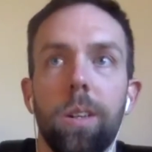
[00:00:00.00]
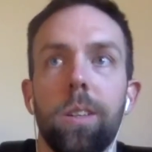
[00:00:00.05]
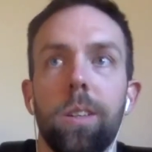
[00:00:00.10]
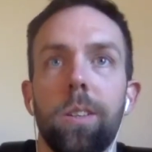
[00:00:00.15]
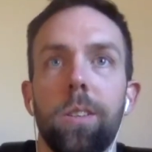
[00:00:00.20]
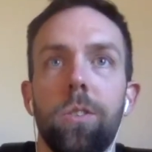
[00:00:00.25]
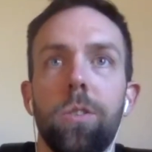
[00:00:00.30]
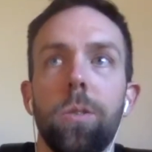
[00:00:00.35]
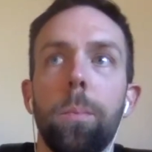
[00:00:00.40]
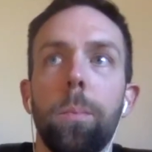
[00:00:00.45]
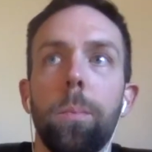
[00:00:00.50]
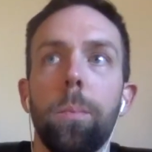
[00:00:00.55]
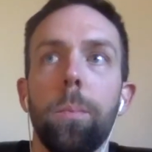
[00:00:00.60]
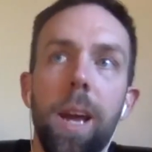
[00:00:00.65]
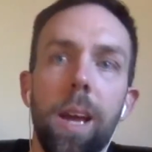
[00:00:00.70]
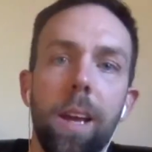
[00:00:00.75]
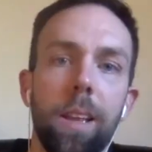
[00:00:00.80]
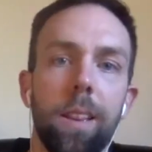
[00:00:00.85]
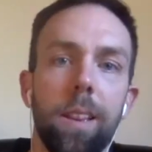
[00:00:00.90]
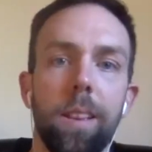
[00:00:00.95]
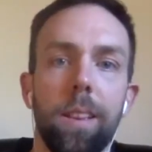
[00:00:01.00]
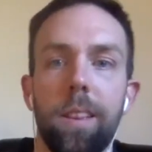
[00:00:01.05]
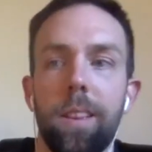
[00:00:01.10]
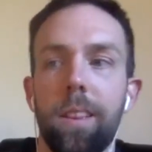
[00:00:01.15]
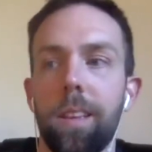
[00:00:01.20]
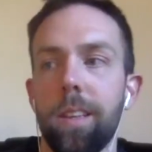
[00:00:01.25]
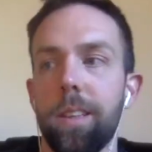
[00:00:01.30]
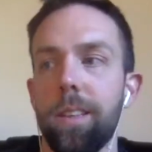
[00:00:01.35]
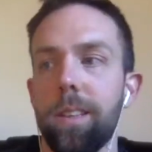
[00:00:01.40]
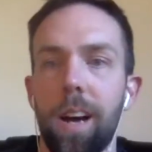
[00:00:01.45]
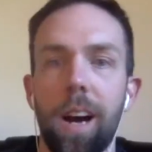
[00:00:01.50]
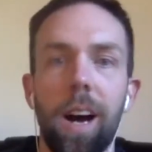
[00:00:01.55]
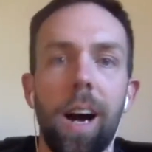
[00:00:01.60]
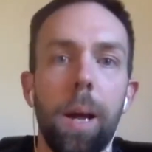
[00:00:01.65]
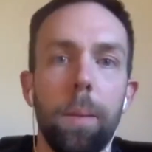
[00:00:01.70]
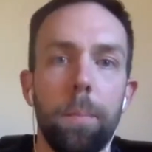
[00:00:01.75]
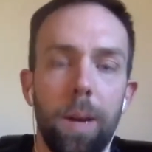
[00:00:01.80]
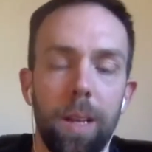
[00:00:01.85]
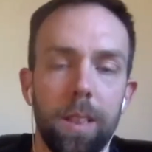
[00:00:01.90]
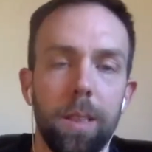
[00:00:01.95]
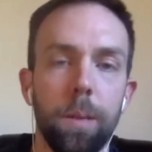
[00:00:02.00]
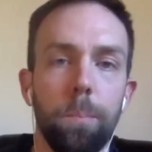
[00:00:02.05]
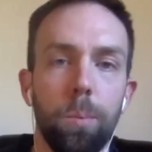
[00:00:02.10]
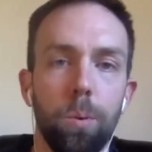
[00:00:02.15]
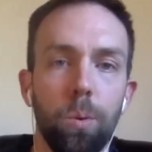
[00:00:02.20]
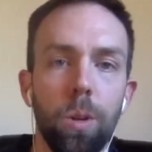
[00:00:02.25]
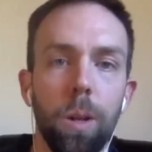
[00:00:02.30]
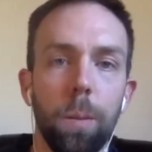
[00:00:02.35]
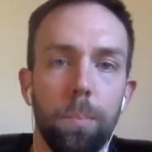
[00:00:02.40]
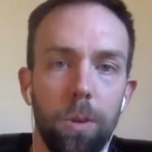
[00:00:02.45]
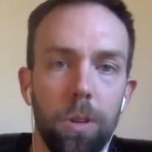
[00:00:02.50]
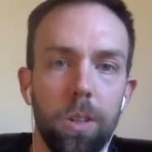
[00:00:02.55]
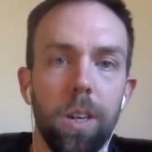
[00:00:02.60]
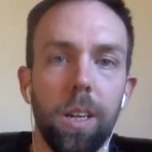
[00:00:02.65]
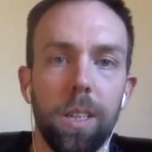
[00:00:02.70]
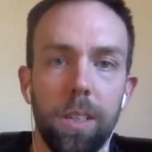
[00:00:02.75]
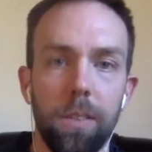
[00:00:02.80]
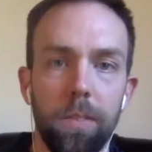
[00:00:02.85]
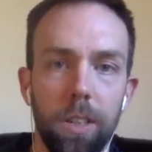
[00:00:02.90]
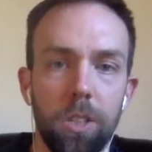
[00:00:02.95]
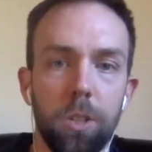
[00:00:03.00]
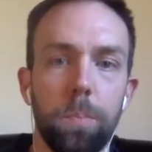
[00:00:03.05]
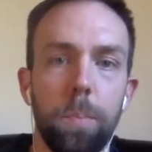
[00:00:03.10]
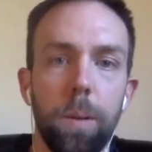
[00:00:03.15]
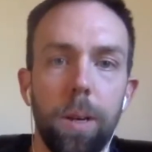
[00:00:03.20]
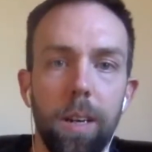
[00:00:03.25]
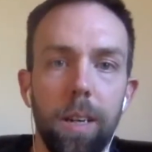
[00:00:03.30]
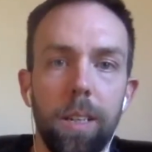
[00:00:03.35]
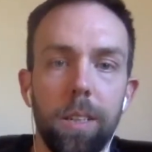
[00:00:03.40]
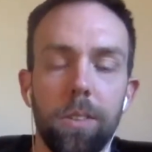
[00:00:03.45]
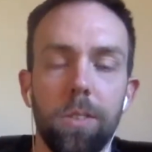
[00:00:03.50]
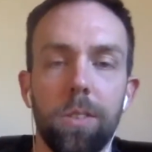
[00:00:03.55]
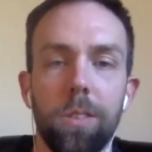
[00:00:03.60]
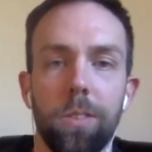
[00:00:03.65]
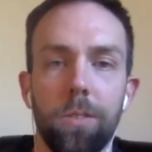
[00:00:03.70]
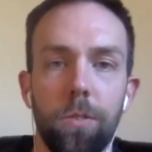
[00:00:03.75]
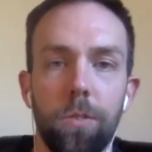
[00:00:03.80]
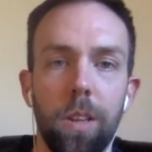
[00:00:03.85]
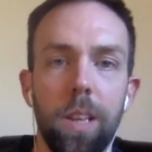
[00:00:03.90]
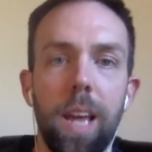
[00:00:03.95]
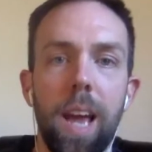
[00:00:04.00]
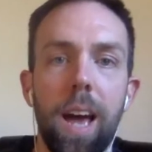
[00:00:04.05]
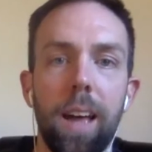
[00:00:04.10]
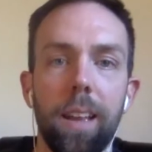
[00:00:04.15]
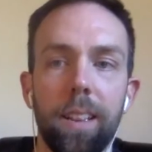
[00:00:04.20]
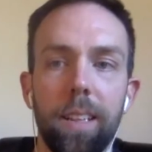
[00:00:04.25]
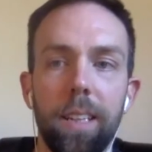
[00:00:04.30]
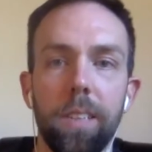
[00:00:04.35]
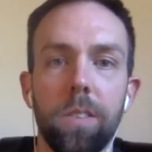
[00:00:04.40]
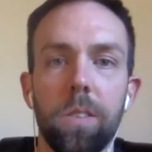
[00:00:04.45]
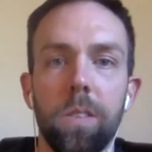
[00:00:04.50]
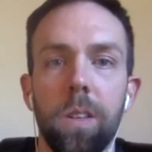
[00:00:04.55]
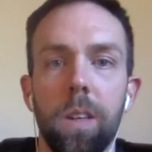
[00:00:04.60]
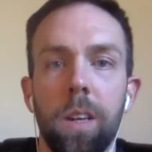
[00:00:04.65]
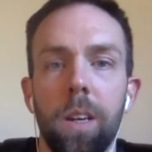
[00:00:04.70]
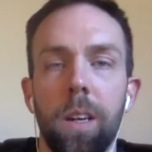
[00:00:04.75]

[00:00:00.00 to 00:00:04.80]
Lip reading: to make the time at the pool a productive experience for the athletes,